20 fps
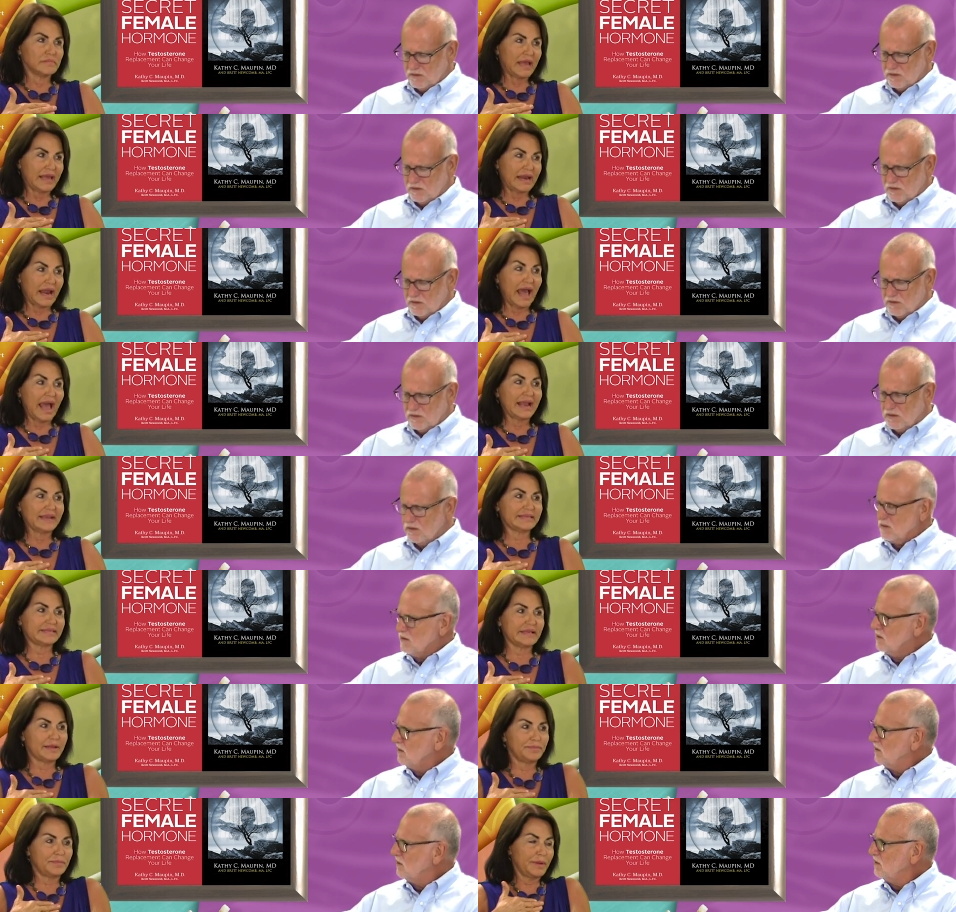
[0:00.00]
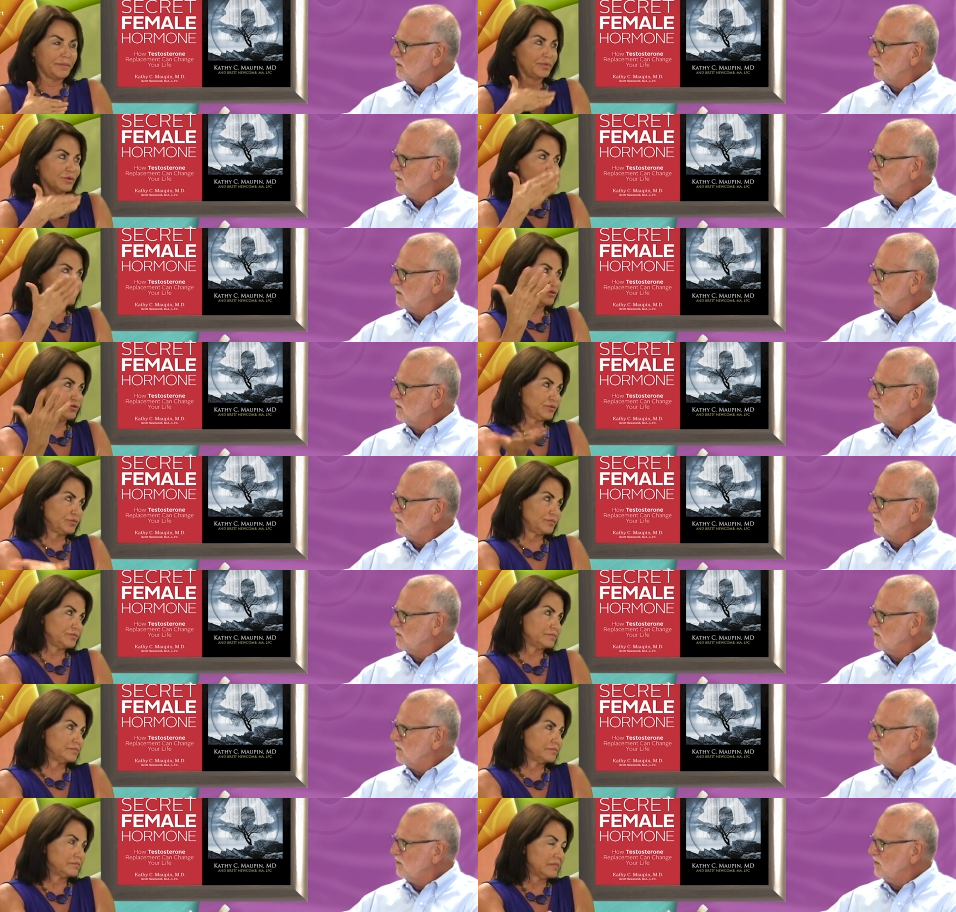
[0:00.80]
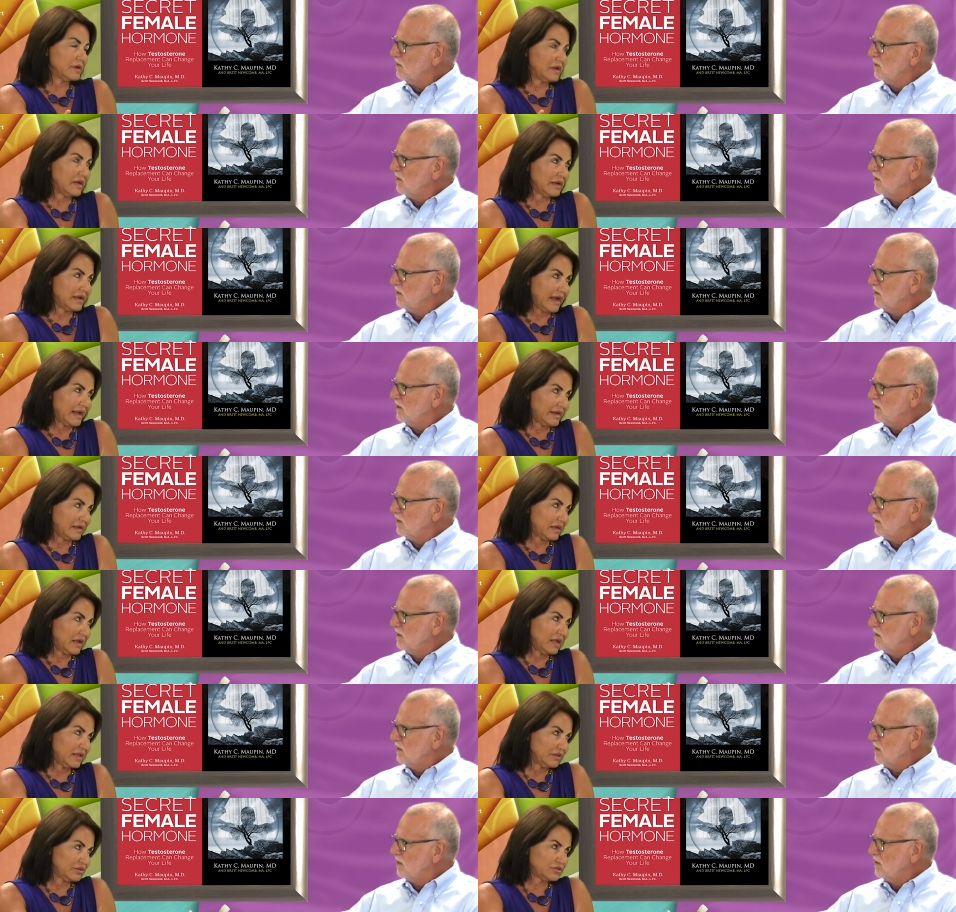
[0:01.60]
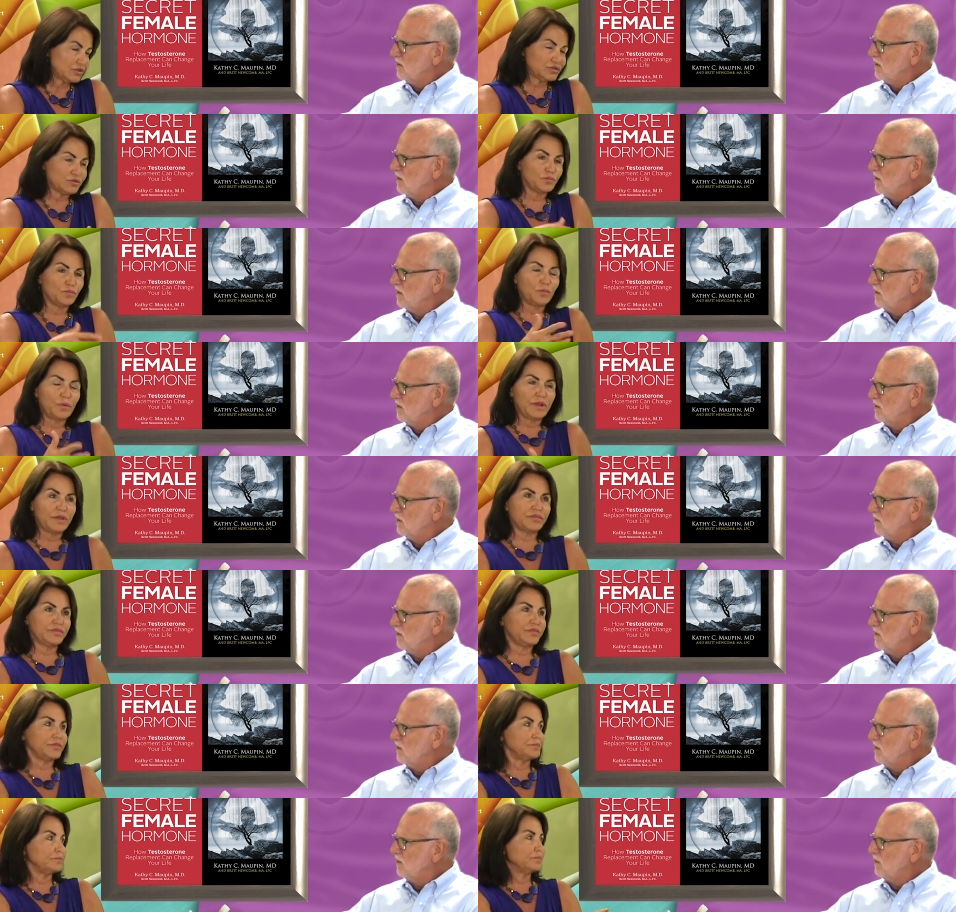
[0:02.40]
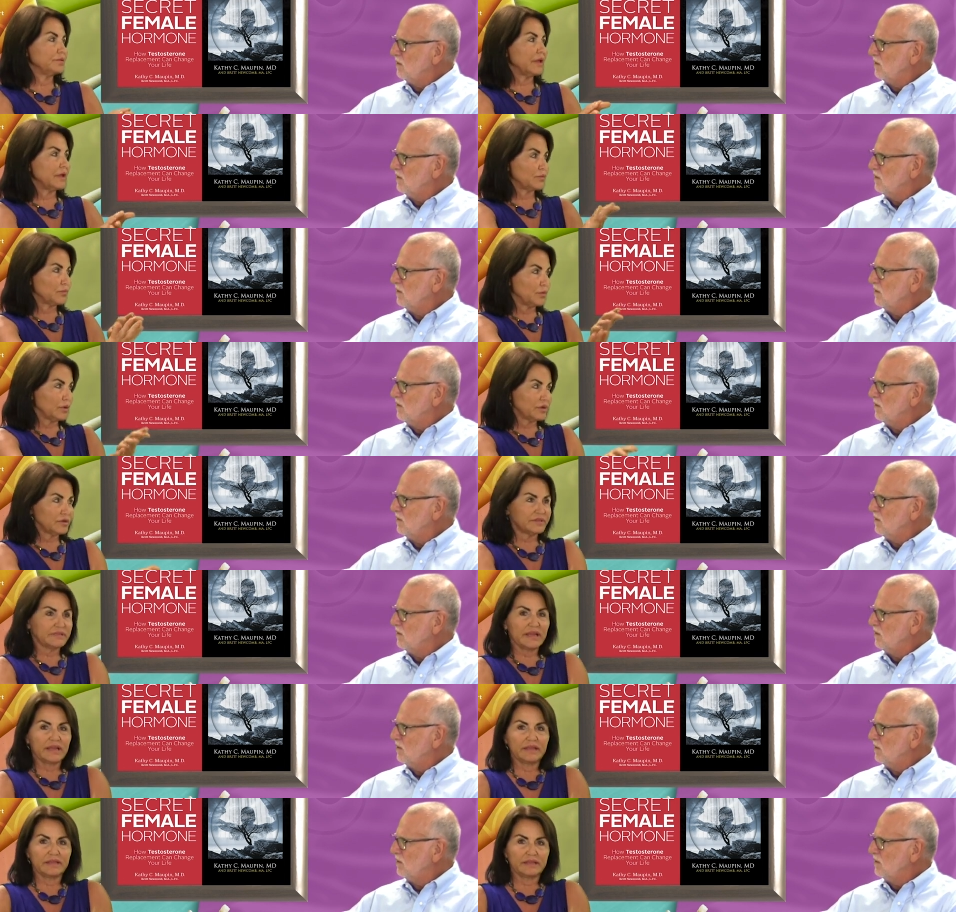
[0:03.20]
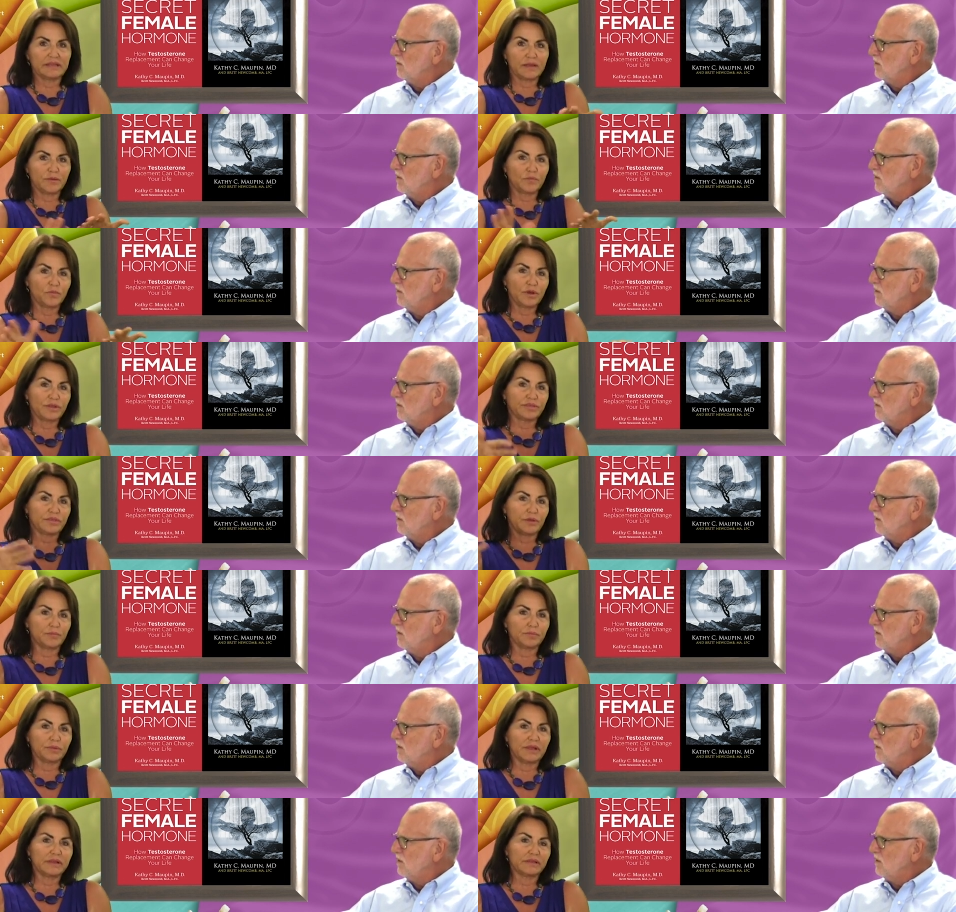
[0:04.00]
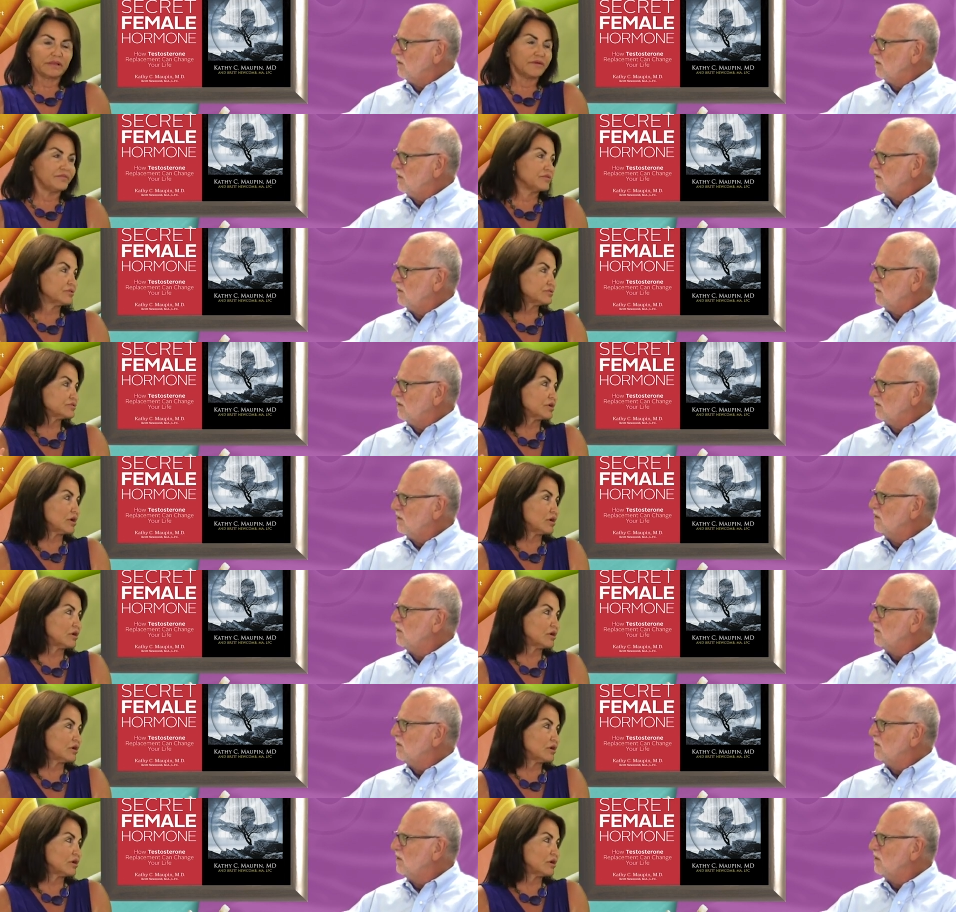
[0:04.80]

Speaker 1: and I send people to a gynecologist with blood work, telling them what their blood levels